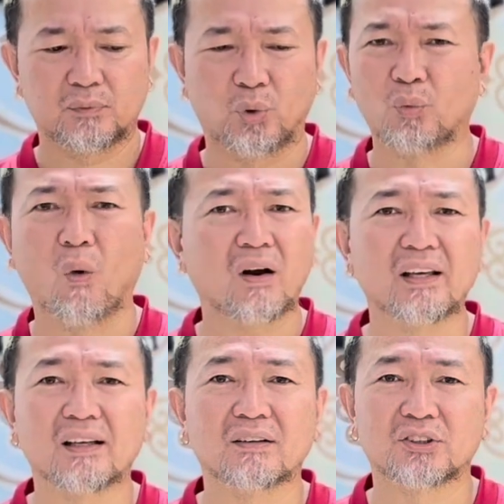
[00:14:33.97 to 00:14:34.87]
when
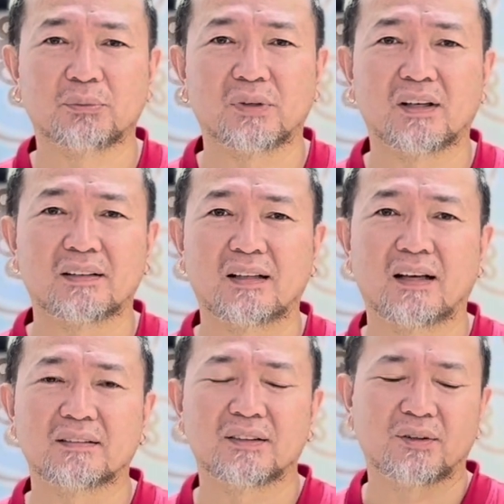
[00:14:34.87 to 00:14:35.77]
walking or something like
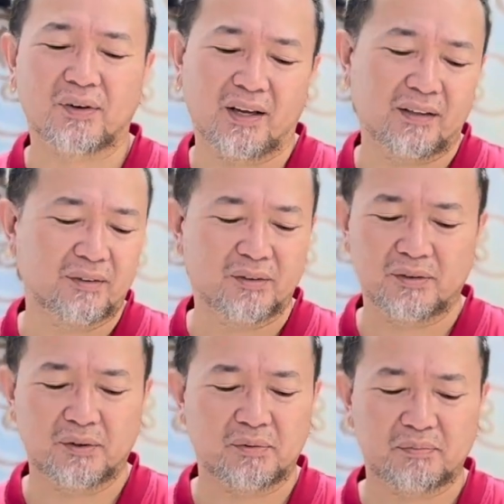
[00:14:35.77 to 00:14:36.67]
that. Okay,
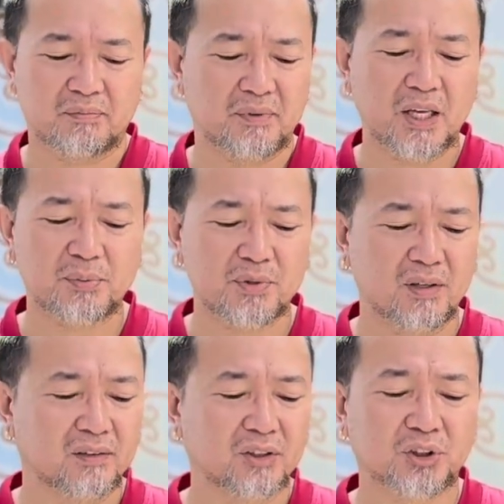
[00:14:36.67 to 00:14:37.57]
or keeps
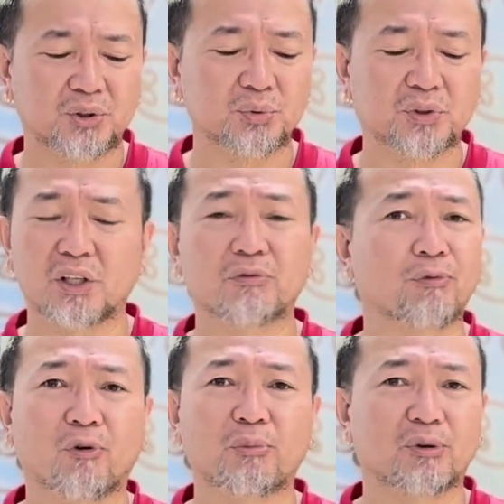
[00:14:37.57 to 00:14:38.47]
the shoes in
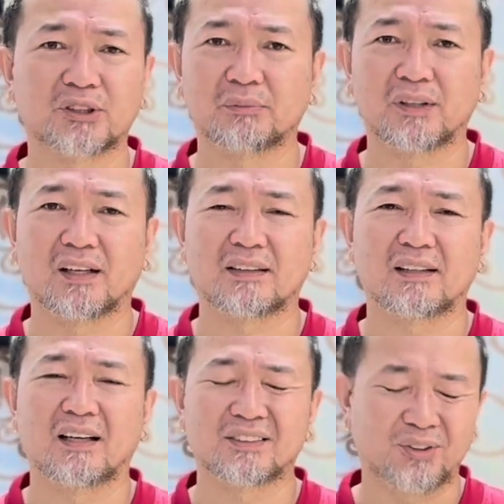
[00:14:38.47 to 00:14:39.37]
form or something
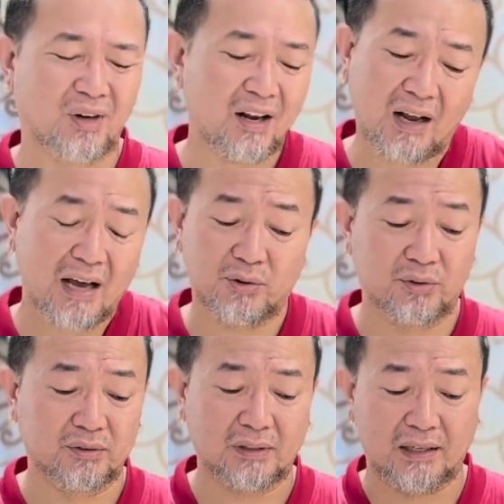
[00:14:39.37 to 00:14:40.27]
like that. So I
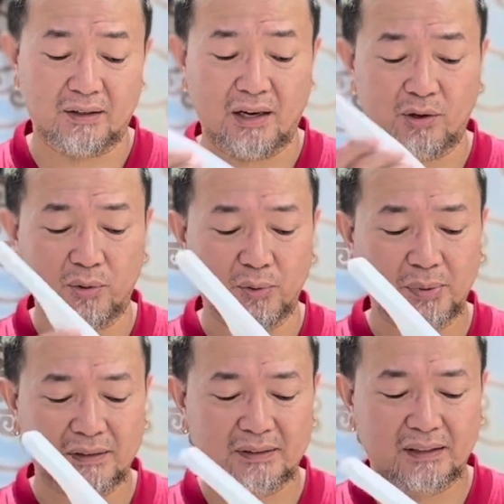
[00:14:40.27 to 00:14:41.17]
don't know. I don't know,
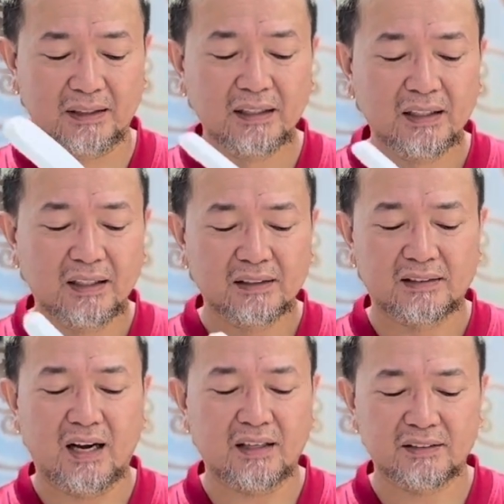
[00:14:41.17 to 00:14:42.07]
but
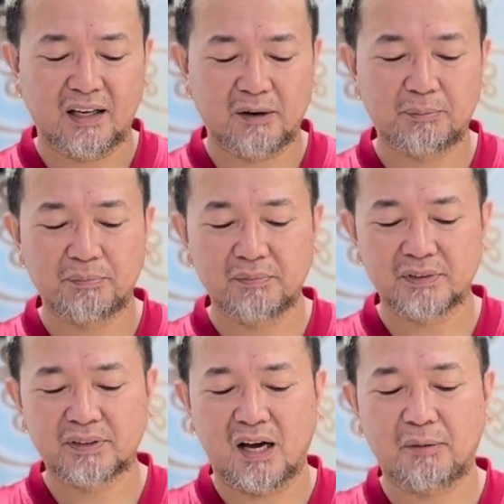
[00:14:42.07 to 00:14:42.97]
it's not
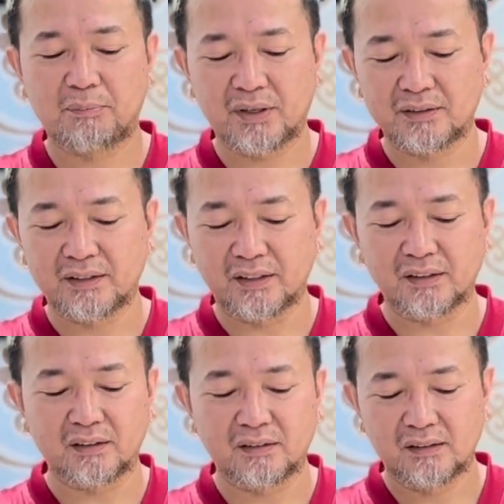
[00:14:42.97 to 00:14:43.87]
a big
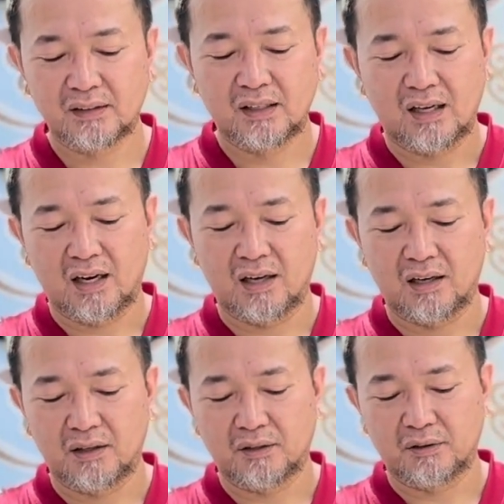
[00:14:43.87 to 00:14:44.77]
deal
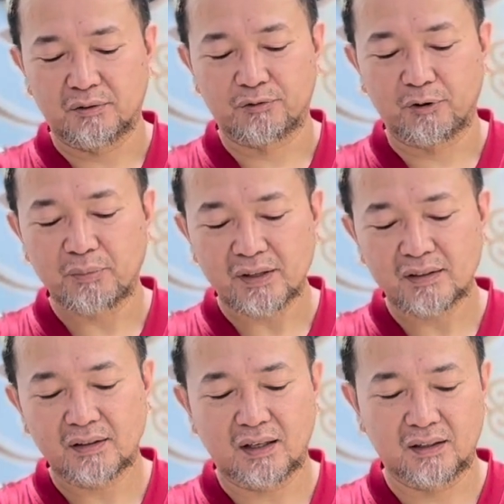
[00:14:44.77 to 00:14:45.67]
for me